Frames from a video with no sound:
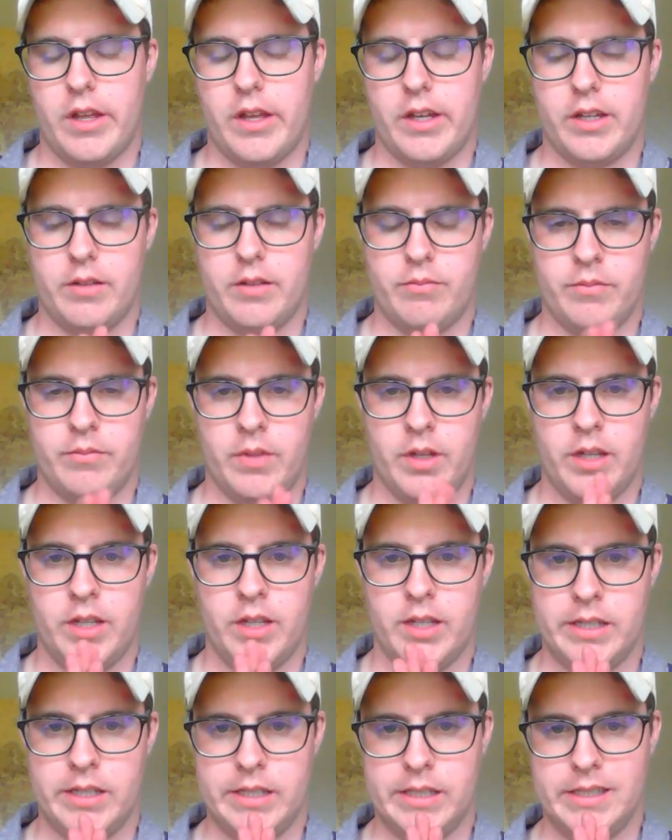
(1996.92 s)
um,
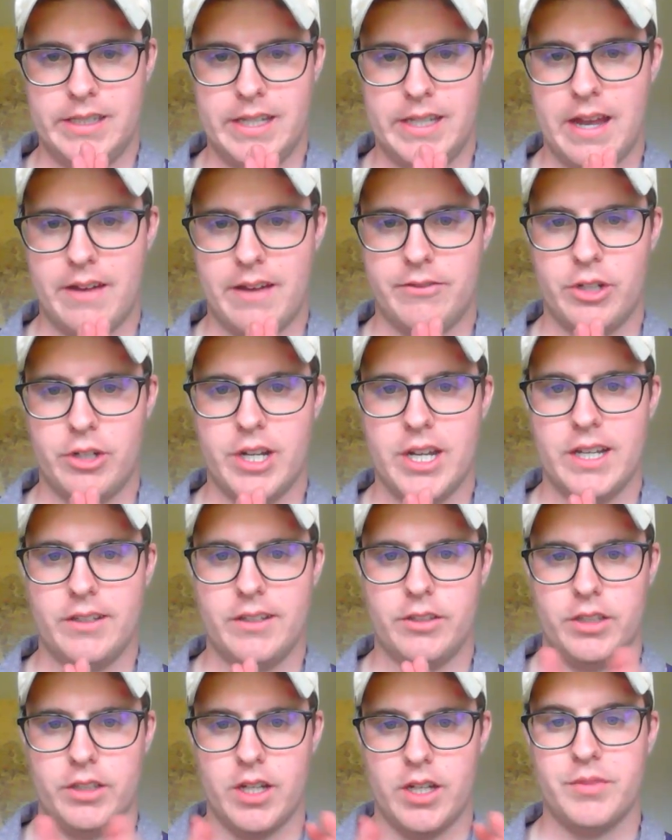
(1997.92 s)
after
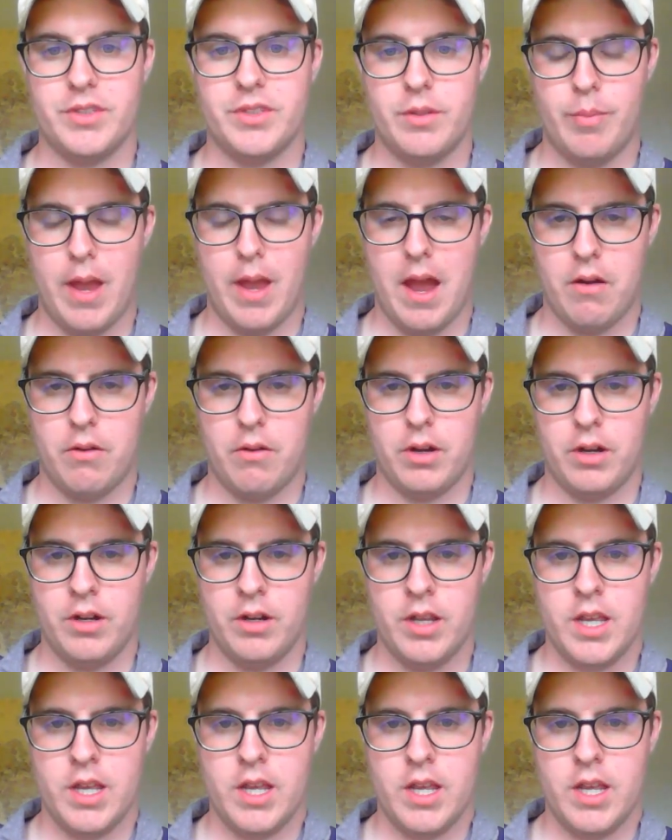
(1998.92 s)
Hitler comes to power